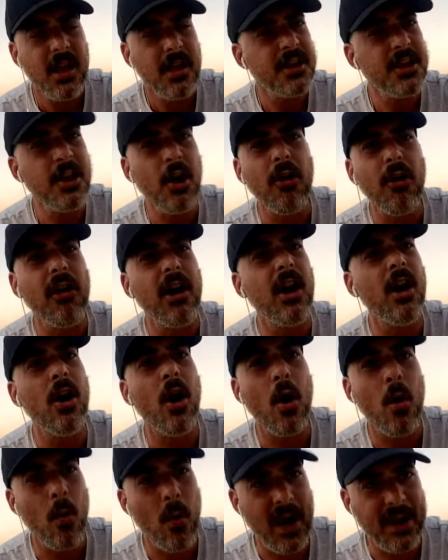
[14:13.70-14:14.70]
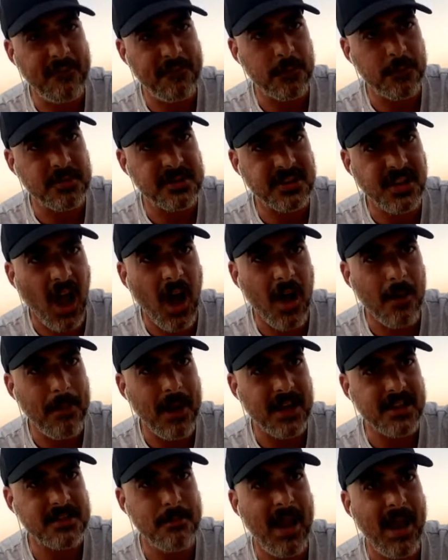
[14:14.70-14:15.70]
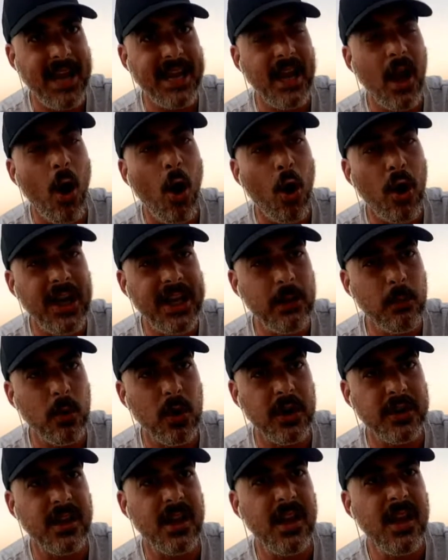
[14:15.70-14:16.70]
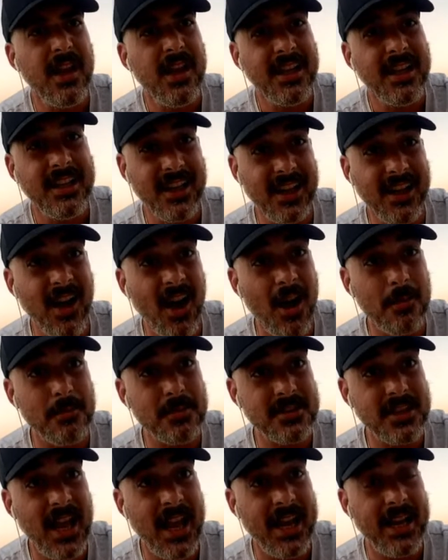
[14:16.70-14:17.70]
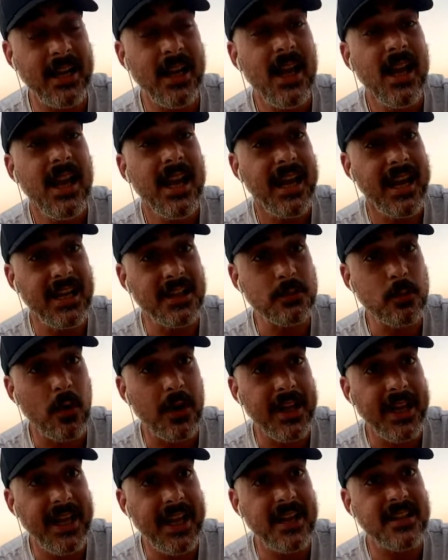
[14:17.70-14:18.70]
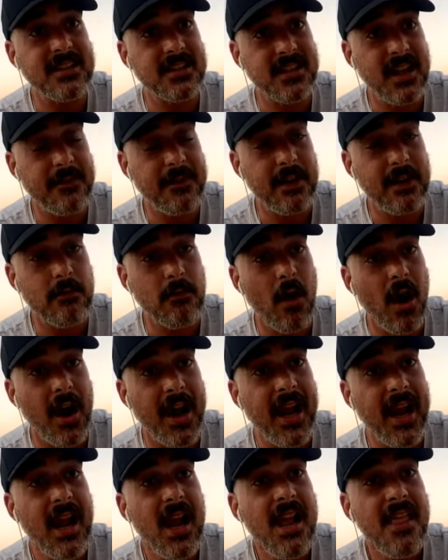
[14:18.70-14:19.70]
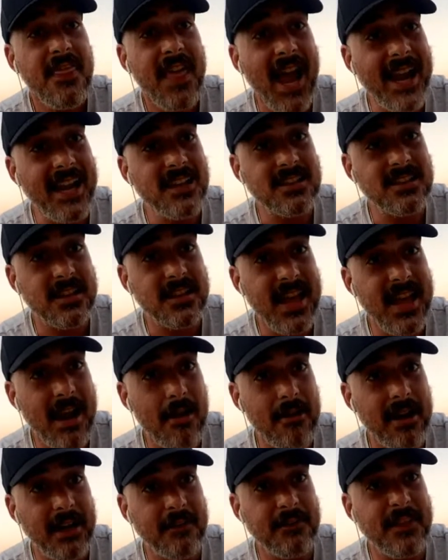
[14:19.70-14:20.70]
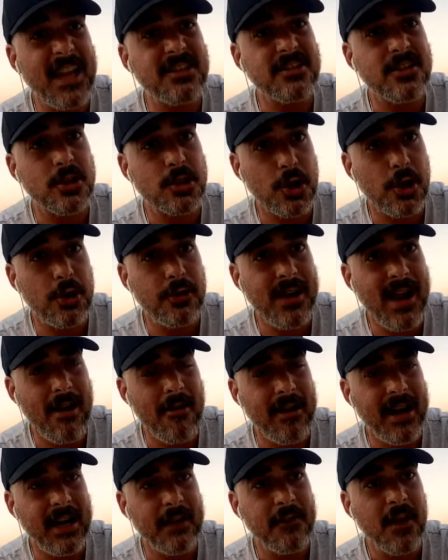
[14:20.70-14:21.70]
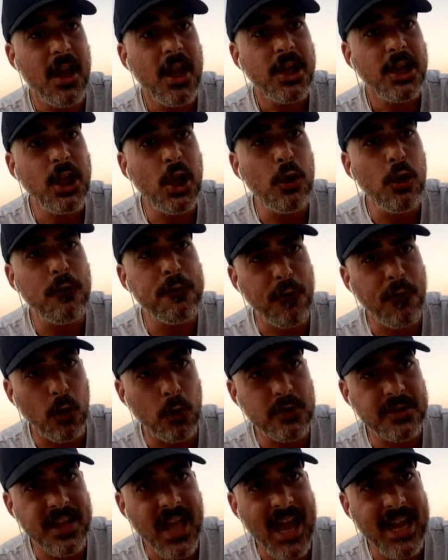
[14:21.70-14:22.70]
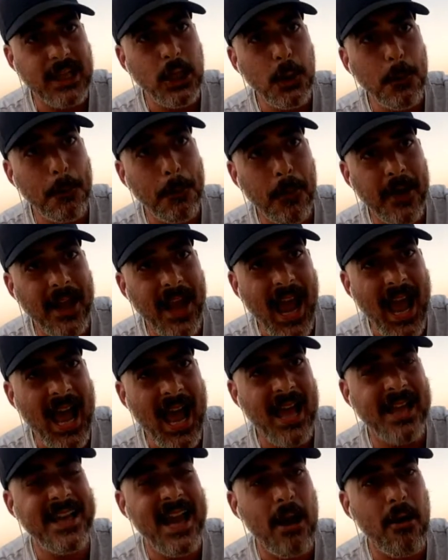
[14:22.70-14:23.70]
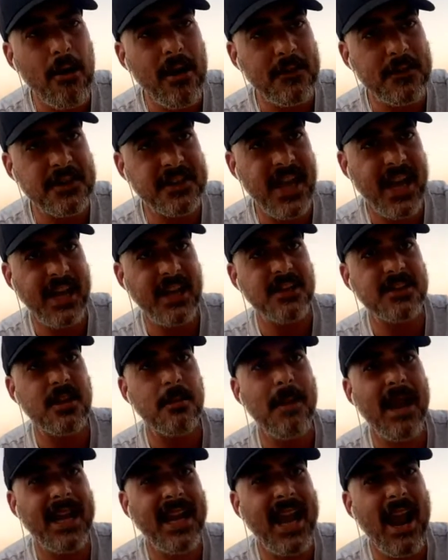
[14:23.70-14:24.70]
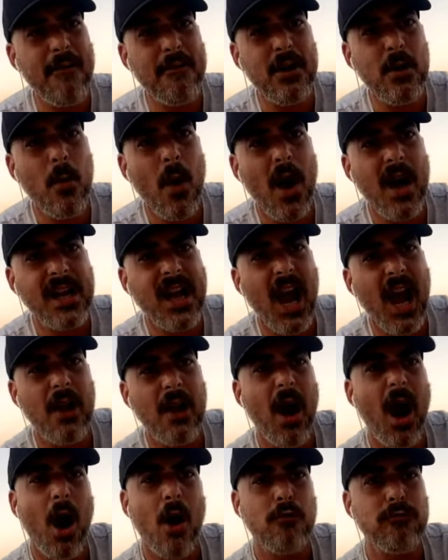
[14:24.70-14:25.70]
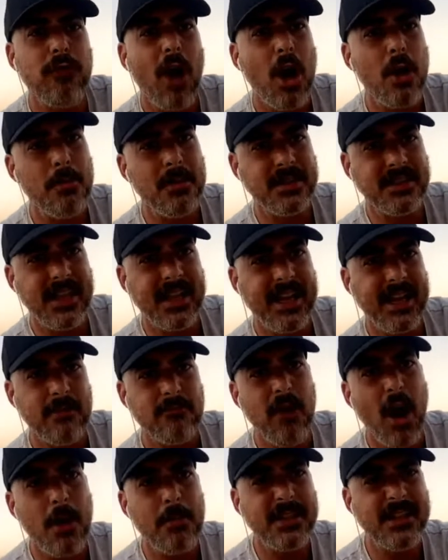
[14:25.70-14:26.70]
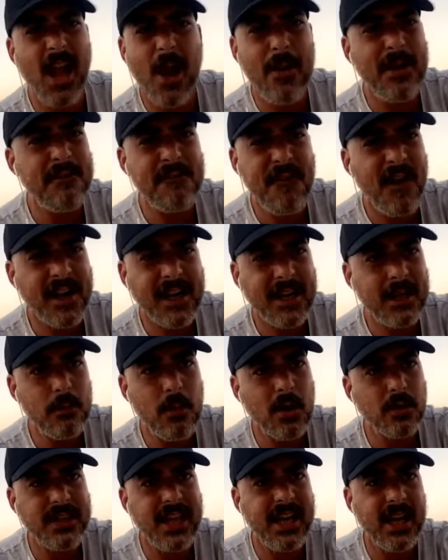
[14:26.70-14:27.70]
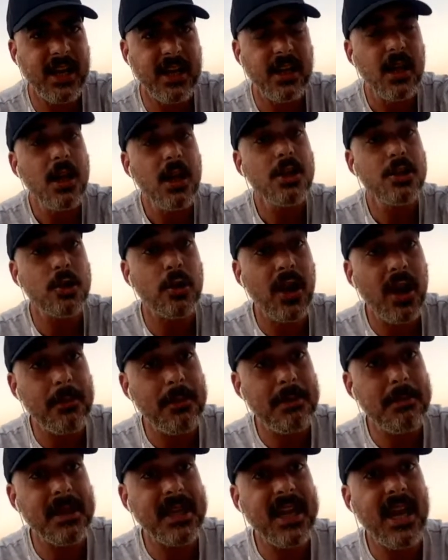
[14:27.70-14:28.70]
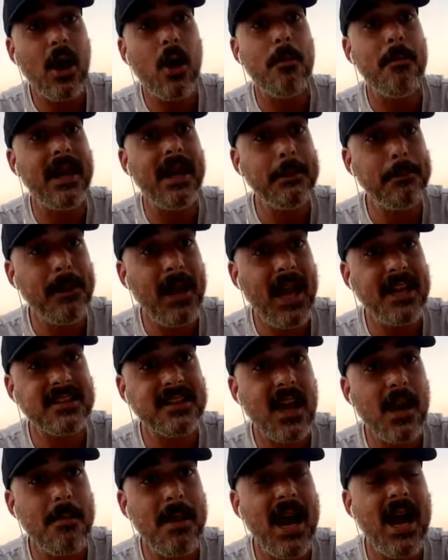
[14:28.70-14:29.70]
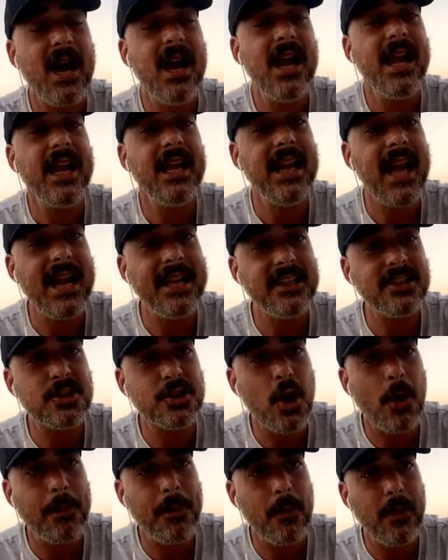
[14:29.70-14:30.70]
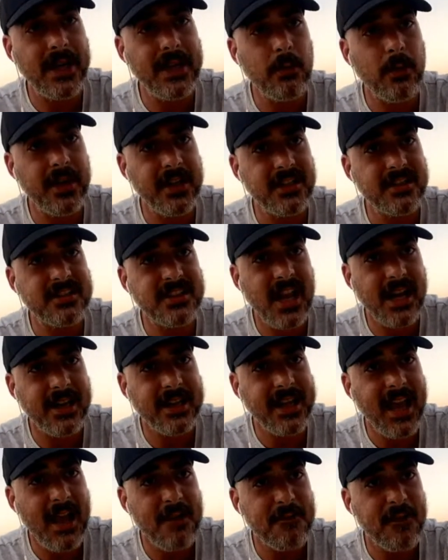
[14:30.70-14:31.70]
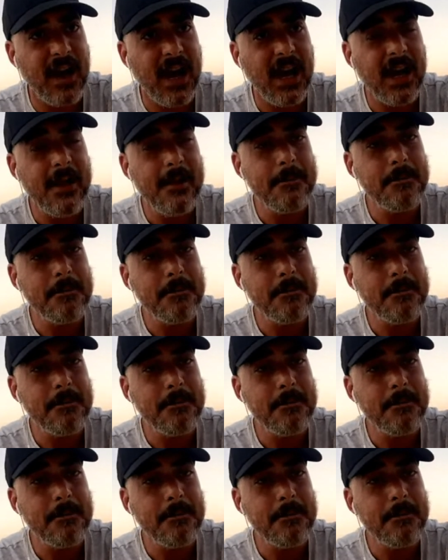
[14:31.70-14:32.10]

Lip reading: You're a long way from Starbucks, mate, Hollywood. You know what I'm saying? It is what it is. Let's have it right. That is the narrative. That's the true narrative. You forced that. You put it out. Narrative setting to make everyone go, oh, Roman did it. Roman, no, he fucking well didn't. John Obi Mikel, many players come out. He landed his chopper when he wanted to sack the gaffer.